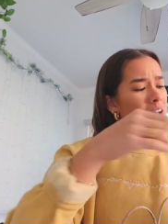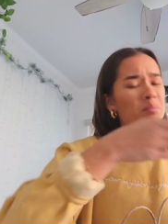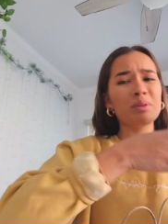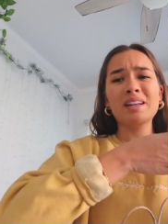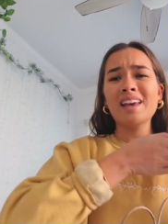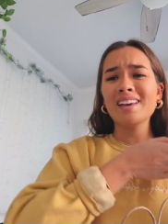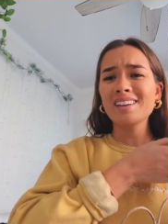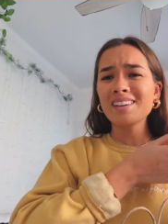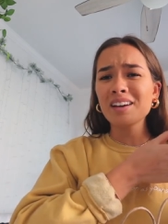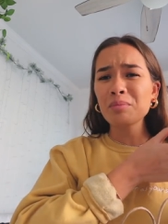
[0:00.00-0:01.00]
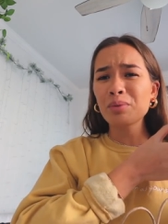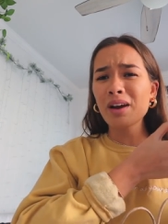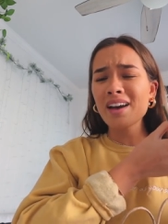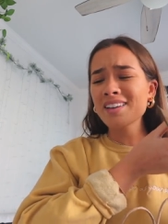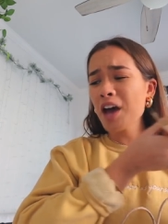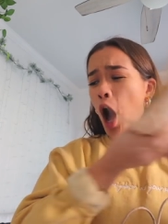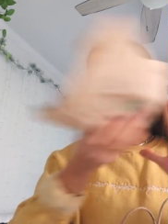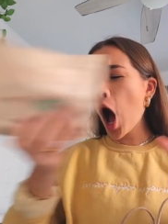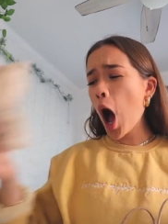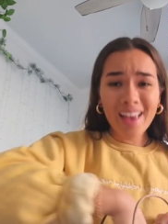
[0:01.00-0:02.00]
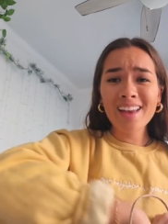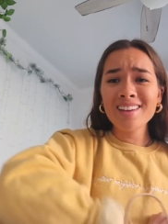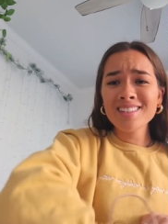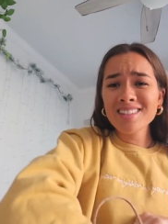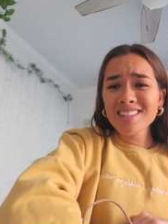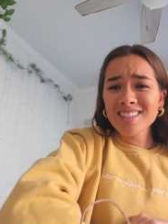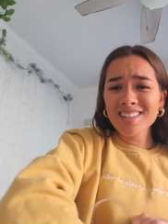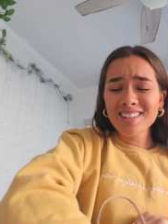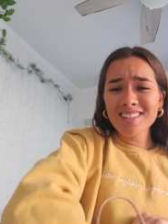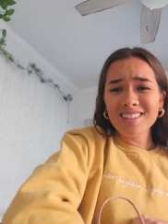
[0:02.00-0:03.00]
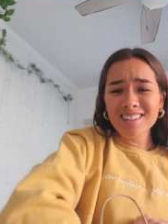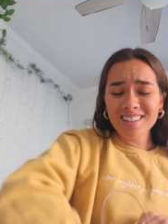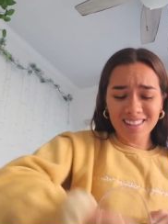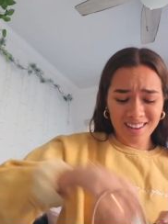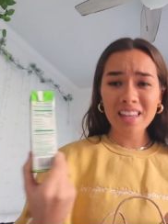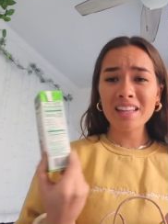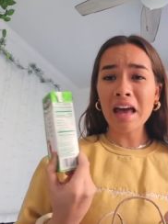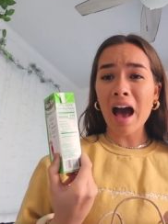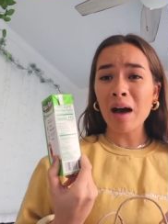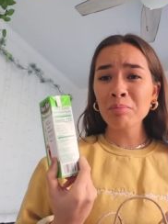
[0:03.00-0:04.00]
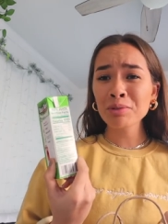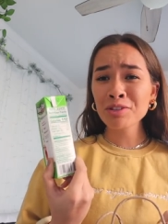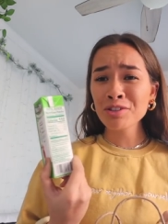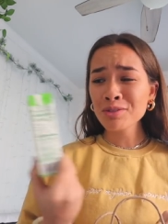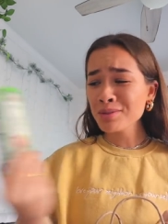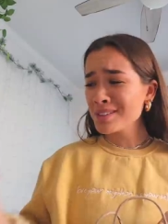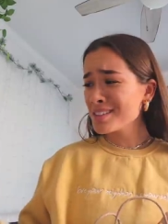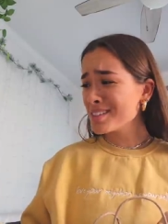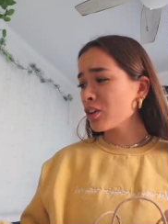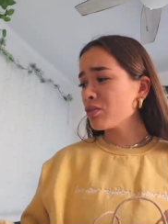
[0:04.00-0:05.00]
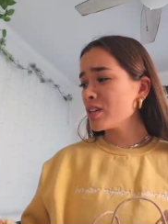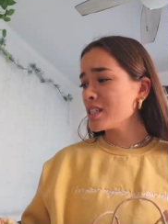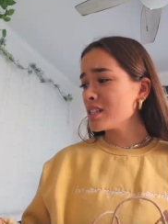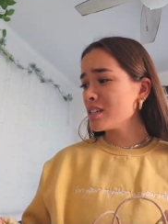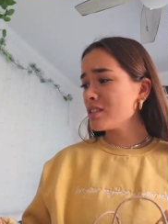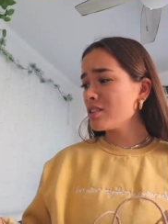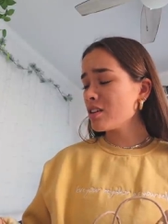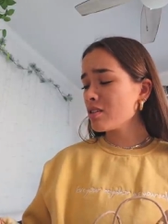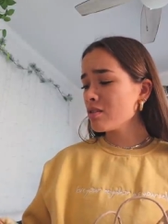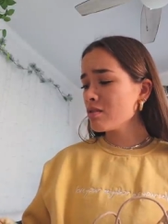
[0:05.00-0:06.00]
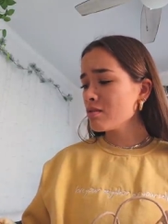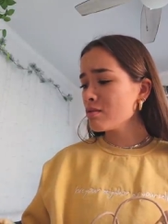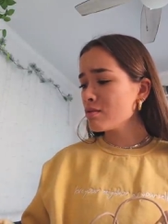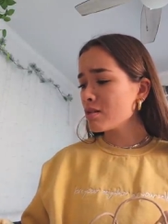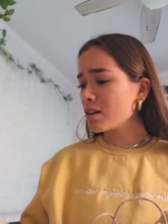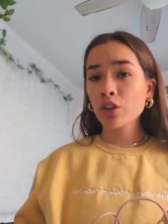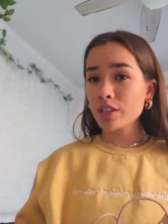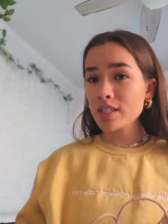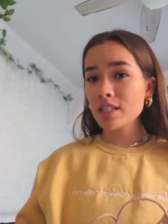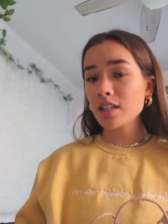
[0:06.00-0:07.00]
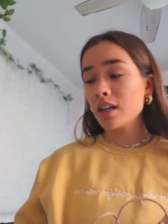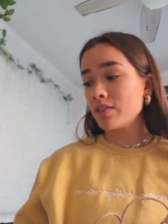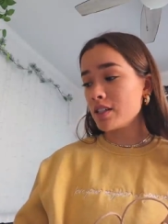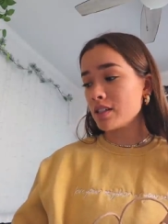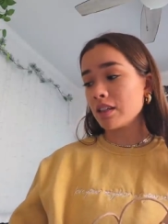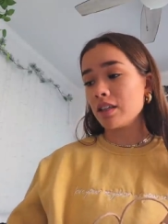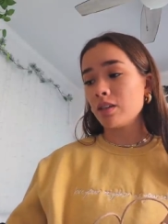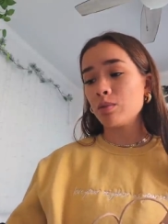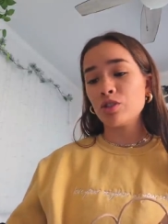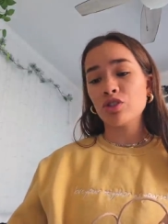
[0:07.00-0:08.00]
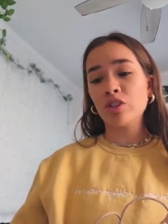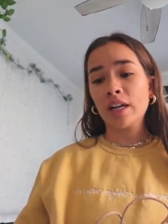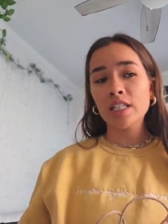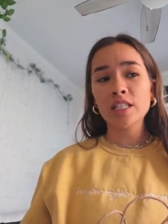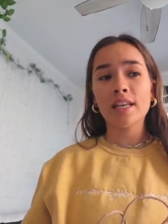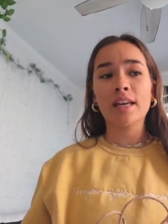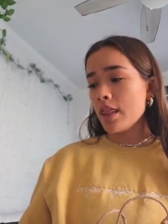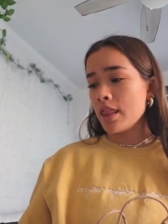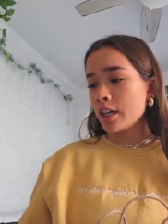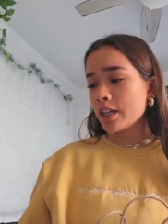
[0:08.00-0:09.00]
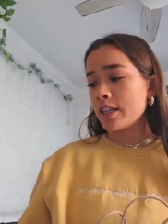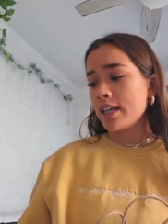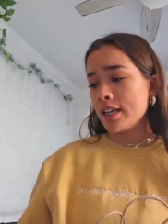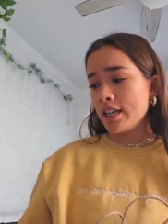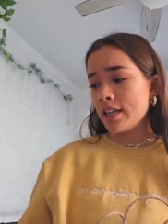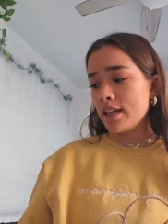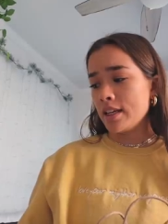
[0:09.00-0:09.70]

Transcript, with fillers: a banana nut bread. And an apple juice? Christy, no. Christy obviously was trying to get their kid